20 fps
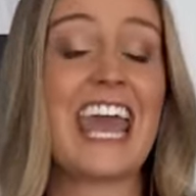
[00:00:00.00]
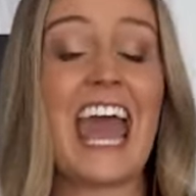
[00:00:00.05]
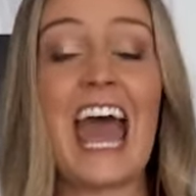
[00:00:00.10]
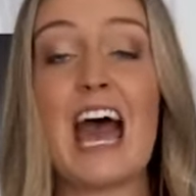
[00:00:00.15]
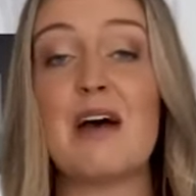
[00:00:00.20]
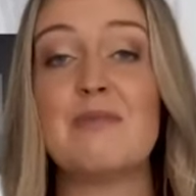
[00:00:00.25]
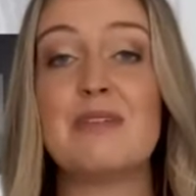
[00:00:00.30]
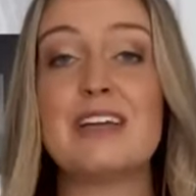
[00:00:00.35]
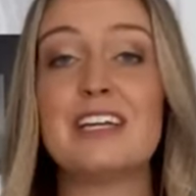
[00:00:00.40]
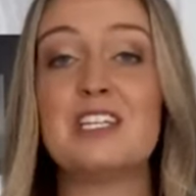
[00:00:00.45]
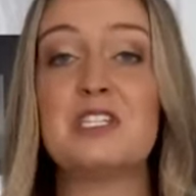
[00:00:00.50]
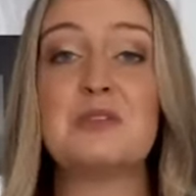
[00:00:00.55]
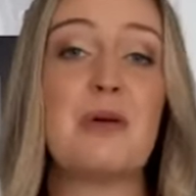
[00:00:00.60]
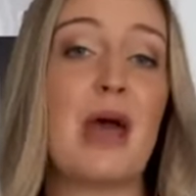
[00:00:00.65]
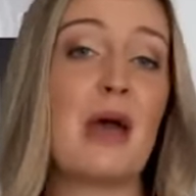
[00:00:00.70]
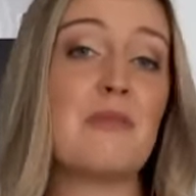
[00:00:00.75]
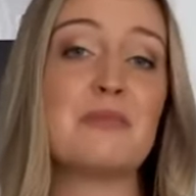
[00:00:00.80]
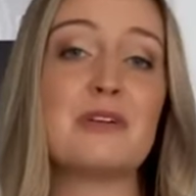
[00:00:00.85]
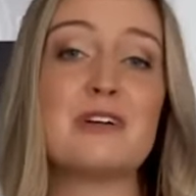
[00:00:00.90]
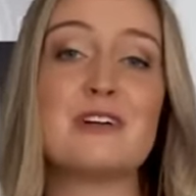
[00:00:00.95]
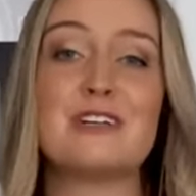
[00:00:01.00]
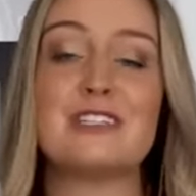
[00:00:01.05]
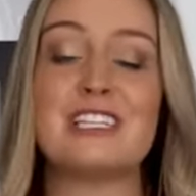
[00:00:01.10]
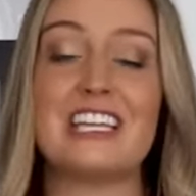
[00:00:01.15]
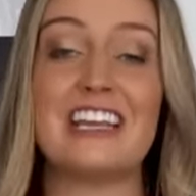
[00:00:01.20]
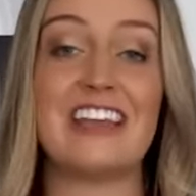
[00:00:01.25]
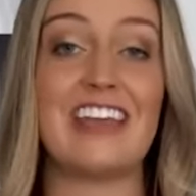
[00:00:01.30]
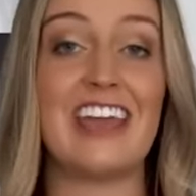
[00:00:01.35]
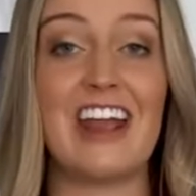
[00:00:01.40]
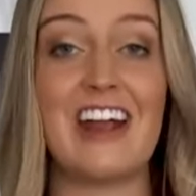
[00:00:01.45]
cabbage, peppers,
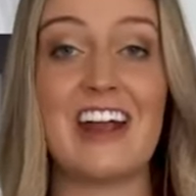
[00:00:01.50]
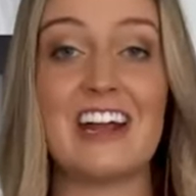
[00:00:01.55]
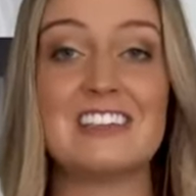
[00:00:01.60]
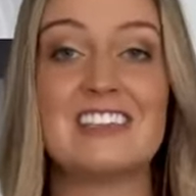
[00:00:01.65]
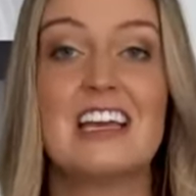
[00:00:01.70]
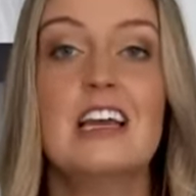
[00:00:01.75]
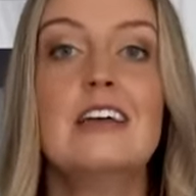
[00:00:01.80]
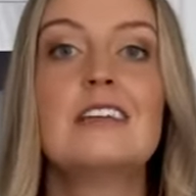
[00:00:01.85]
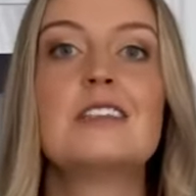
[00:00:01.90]
and carrots,